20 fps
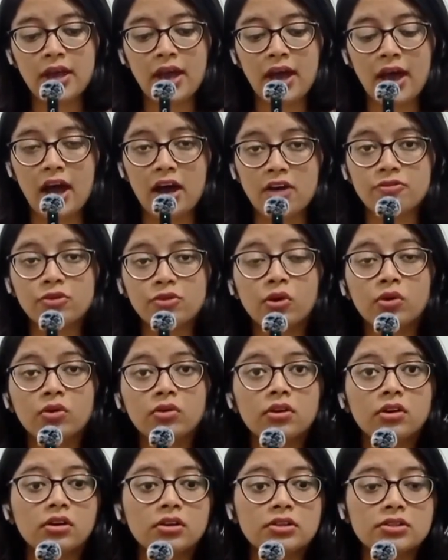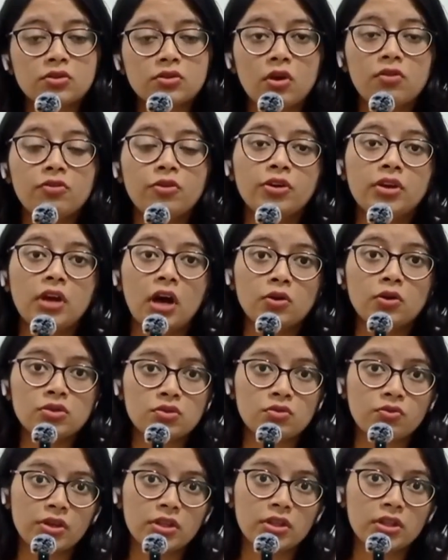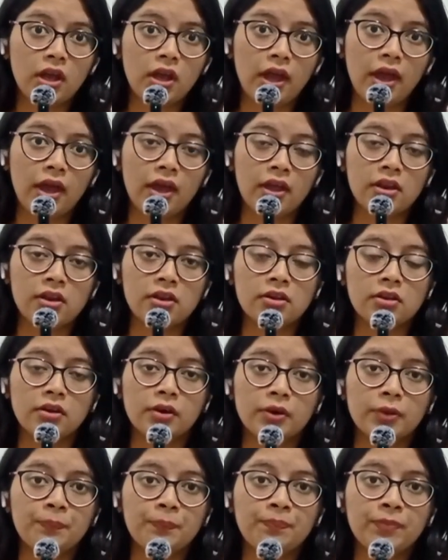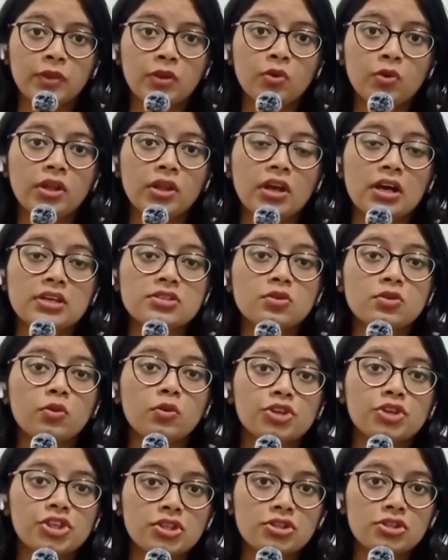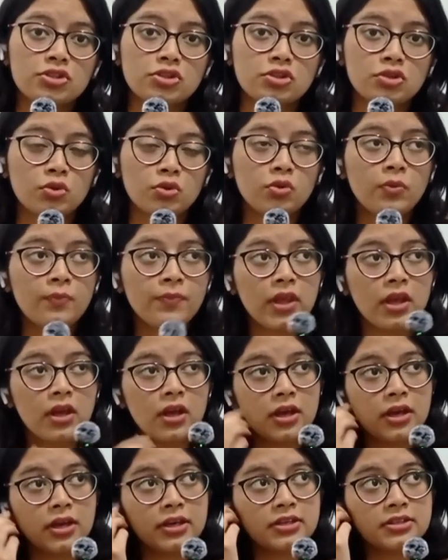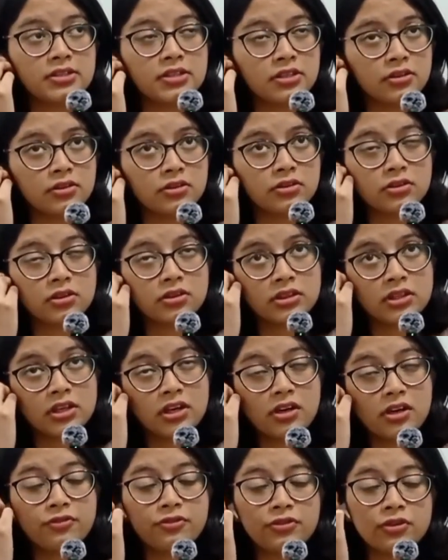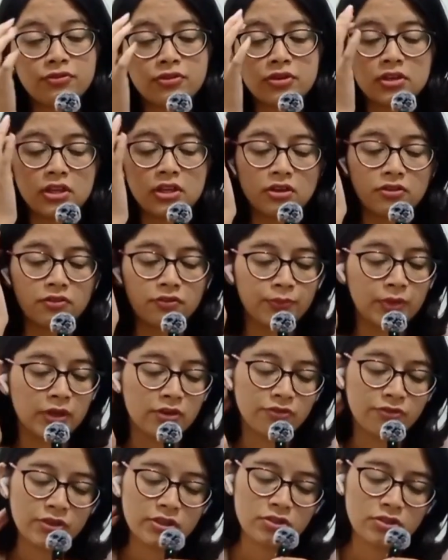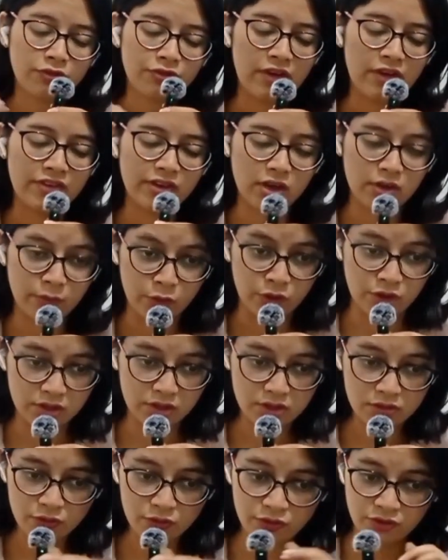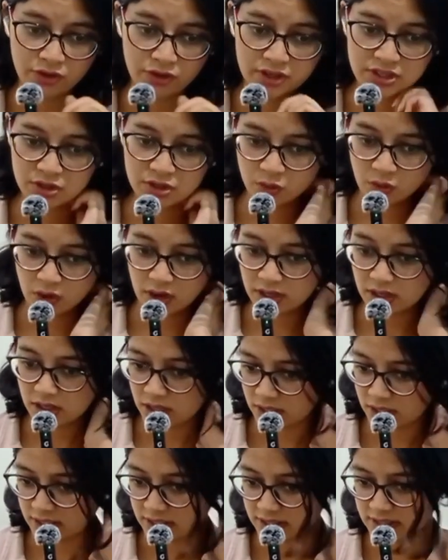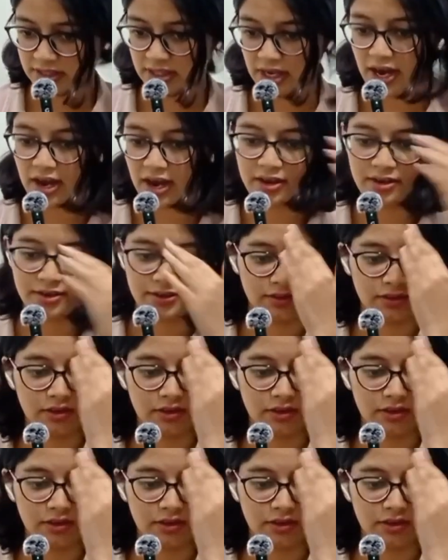have your solve your doubts with, and you can ask questions to. See, there are different benefits of having a community. First one is that